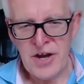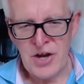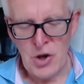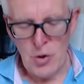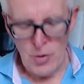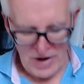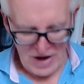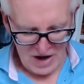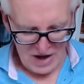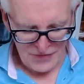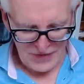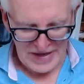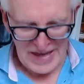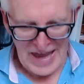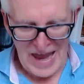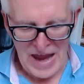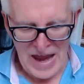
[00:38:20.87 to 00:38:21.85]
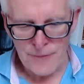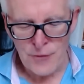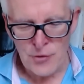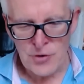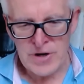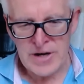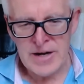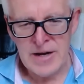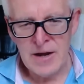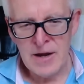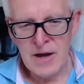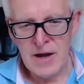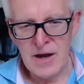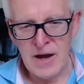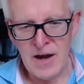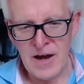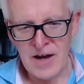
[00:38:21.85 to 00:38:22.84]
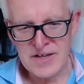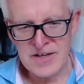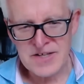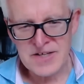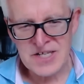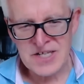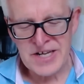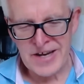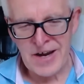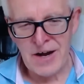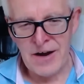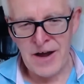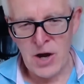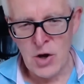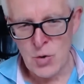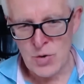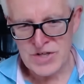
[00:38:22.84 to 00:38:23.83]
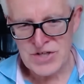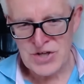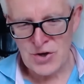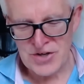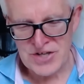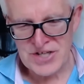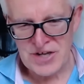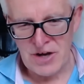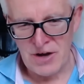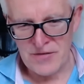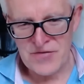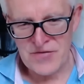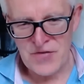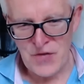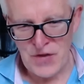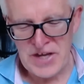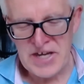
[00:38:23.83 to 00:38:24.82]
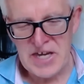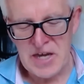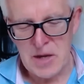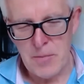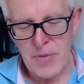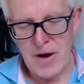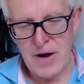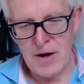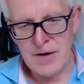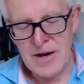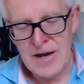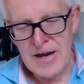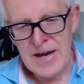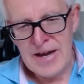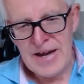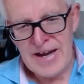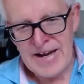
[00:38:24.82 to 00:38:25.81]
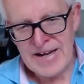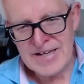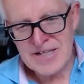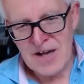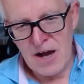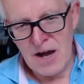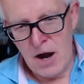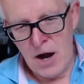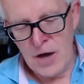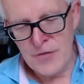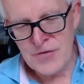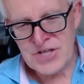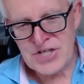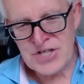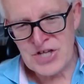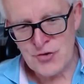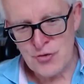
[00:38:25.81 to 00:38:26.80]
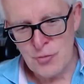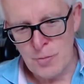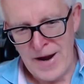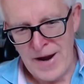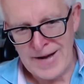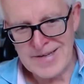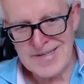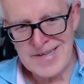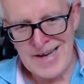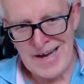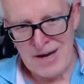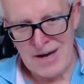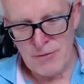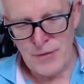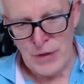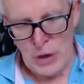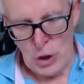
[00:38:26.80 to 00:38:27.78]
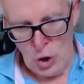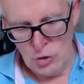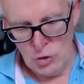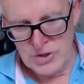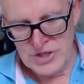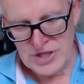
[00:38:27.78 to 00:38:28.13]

you know I think every uh, CIO has got to start thinking about is are the central banks here for the long